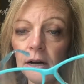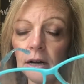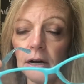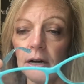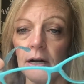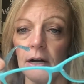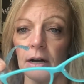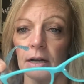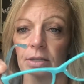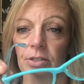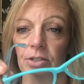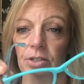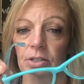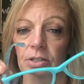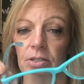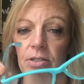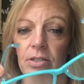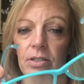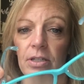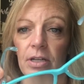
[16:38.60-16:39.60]
I
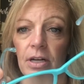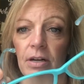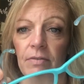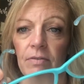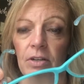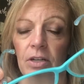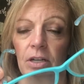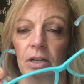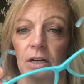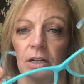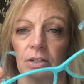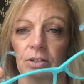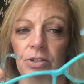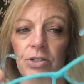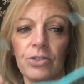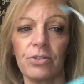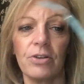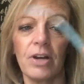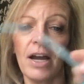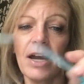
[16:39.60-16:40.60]
just love the color
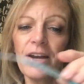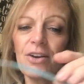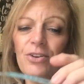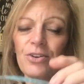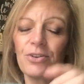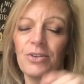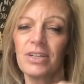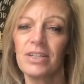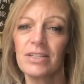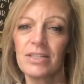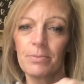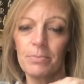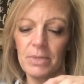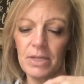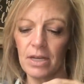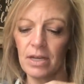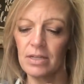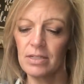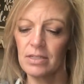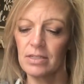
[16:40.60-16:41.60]
too. I don't know, is it
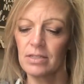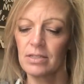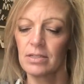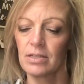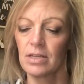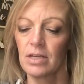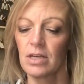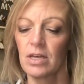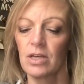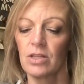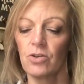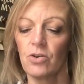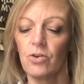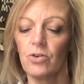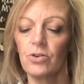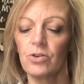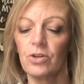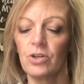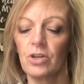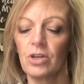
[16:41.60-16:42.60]
because the
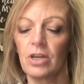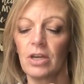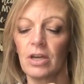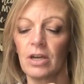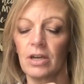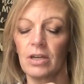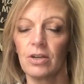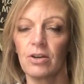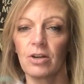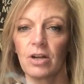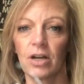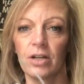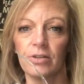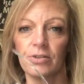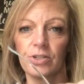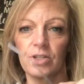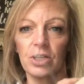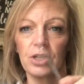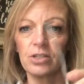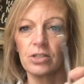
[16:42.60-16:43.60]
older you get, your
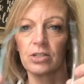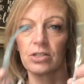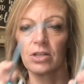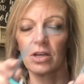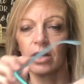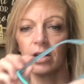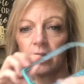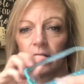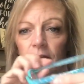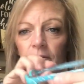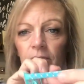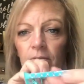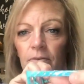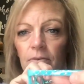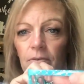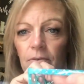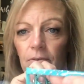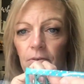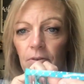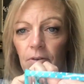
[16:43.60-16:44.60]
color changes kind of
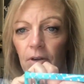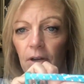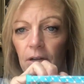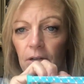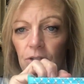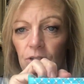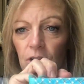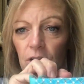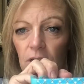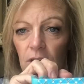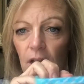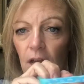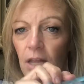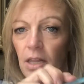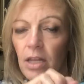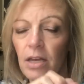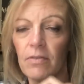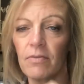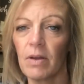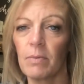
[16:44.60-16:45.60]
kind of change. I
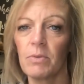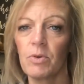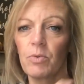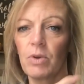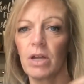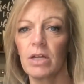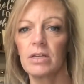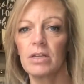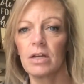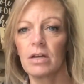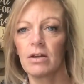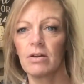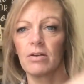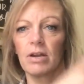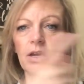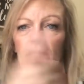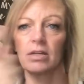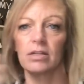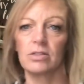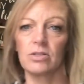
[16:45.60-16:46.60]
love, I mean, when I
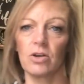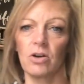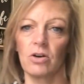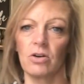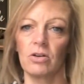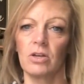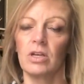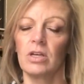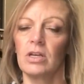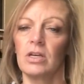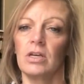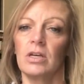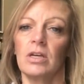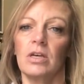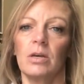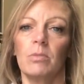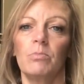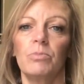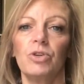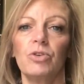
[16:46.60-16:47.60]
decorate, it's all
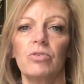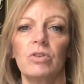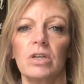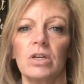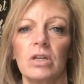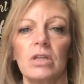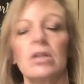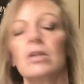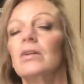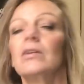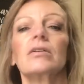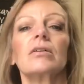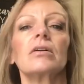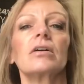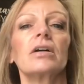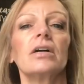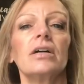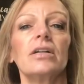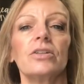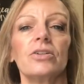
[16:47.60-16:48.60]
muted
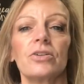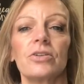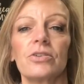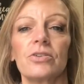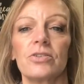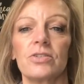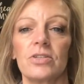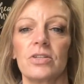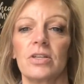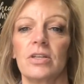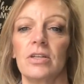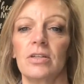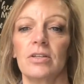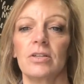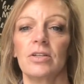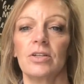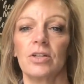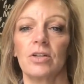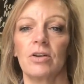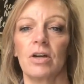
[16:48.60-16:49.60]
colors
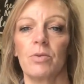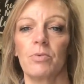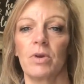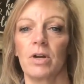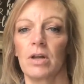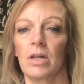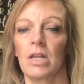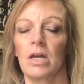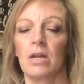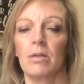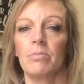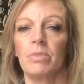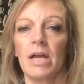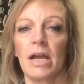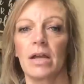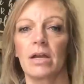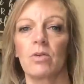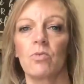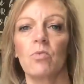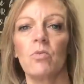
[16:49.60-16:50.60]
and, you know, I wear a lot of
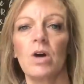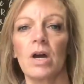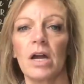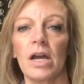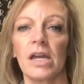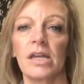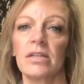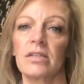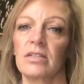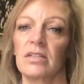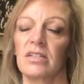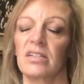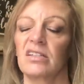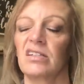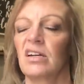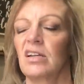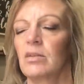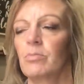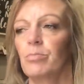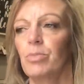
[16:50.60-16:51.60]
black and white and a
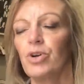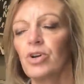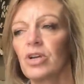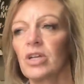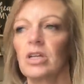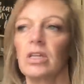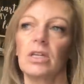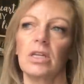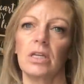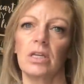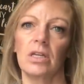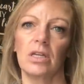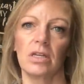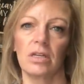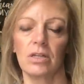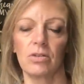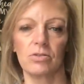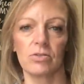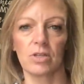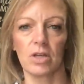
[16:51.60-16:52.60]
lot of burgundy
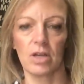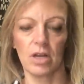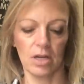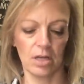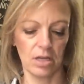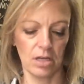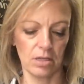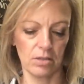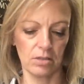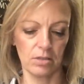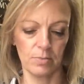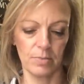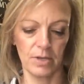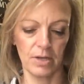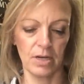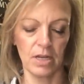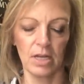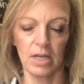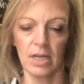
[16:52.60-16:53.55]
and those kind of colors, but